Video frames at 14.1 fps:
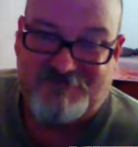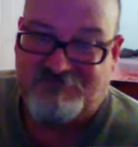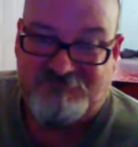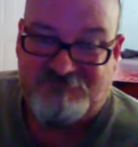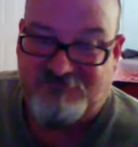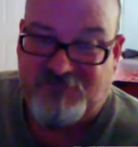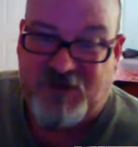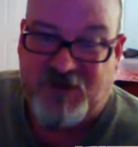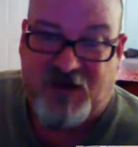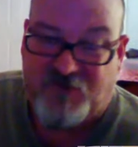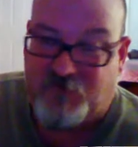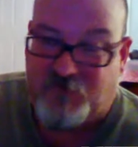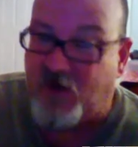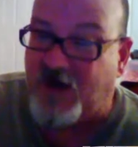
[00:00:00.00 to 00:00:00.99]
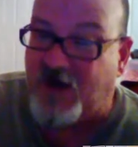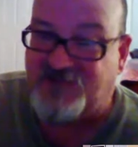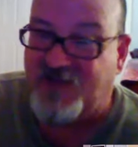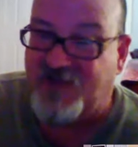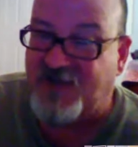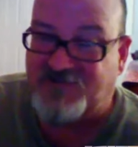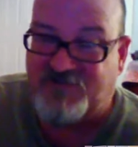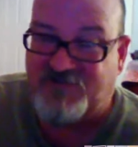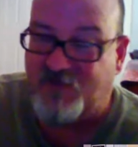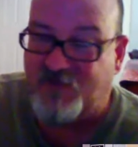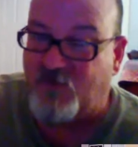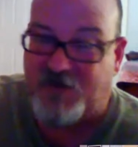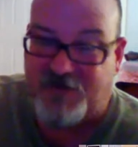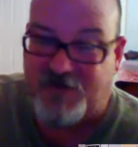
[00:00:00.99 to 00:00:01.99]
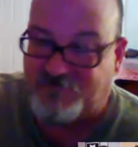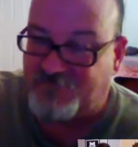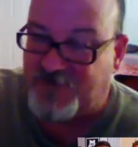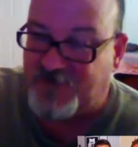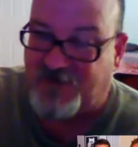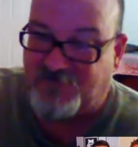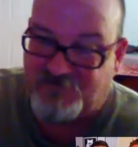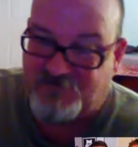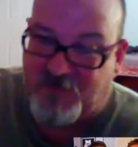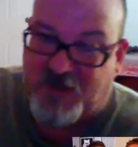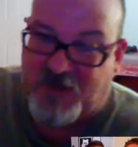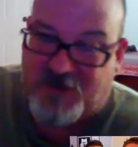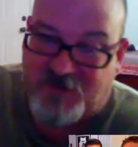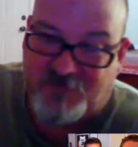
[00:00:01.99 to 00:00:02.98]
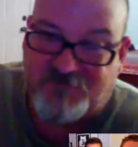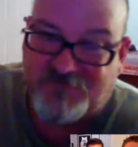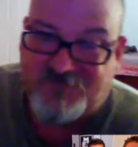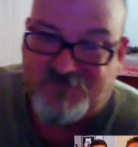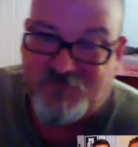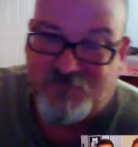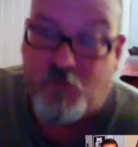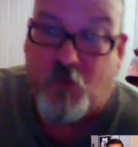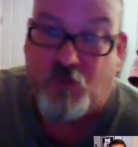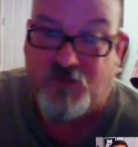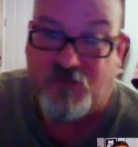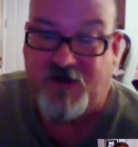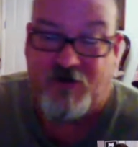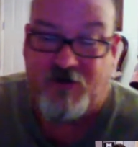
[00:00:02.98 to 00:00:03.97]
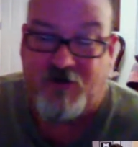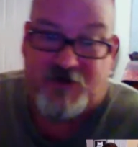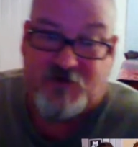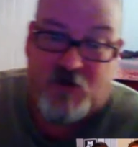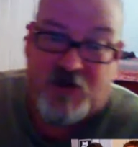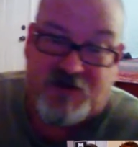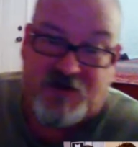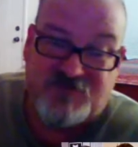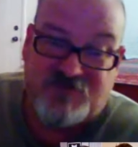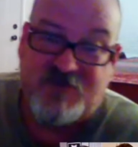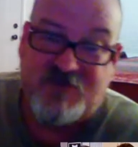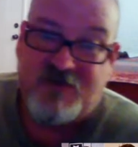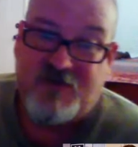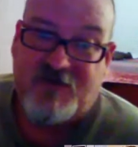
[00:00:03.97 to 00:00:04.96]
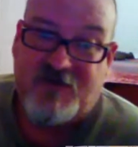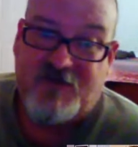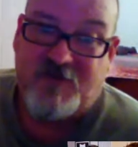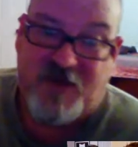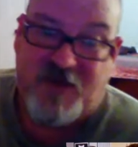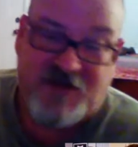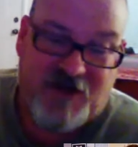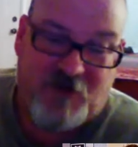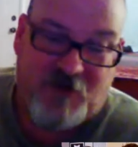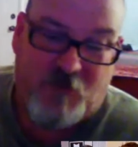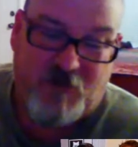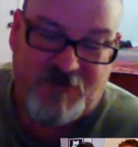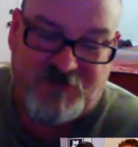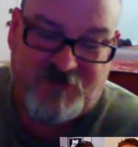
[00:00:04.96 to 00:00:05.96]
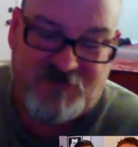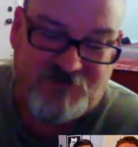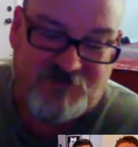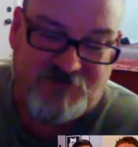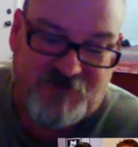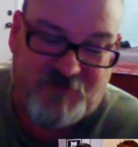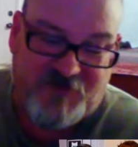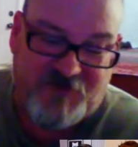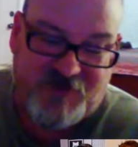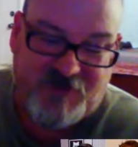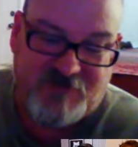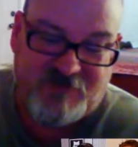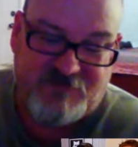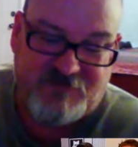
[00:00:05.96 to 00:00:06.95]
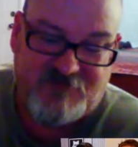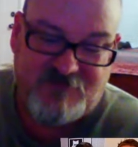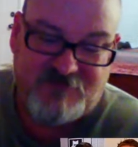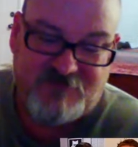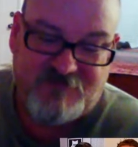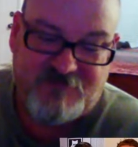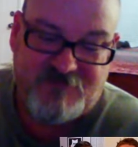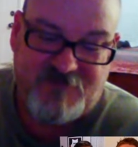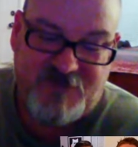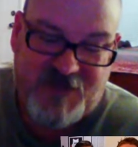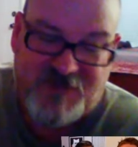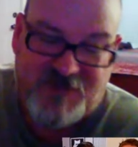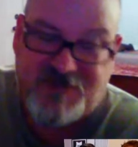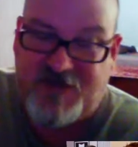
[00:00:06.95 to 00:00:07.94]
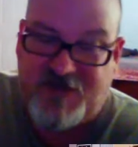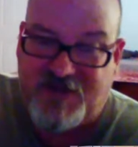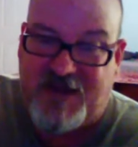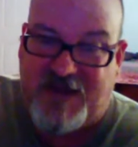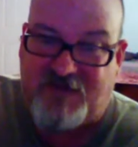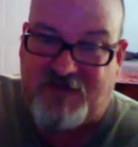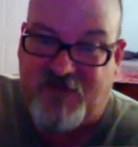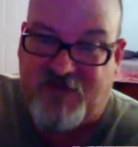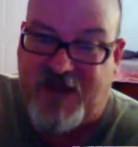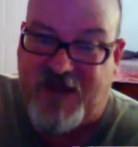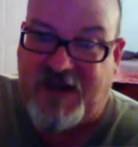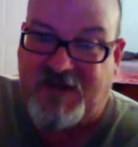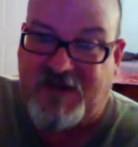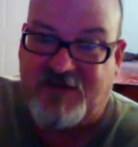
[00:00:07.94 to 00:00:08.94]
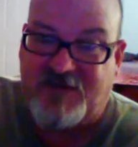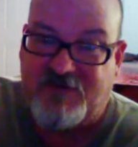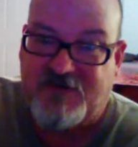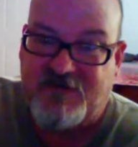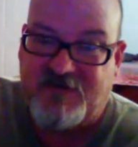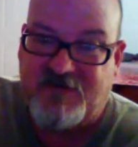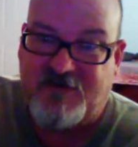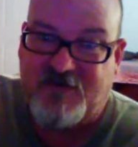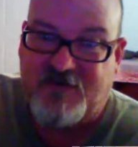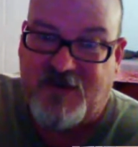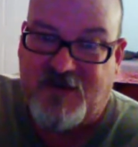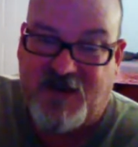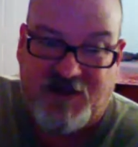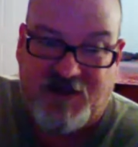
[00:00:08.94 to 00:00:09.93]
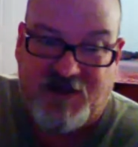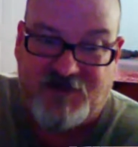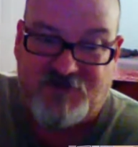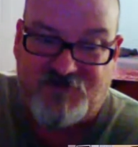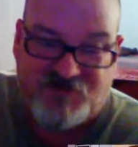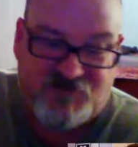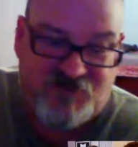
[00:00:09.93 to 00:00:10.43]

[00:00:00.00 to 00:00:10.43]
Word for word: you know, the process. Didn't want to, you know, bug him more than I already was. But I wanted to do something in in that vein, uh, just a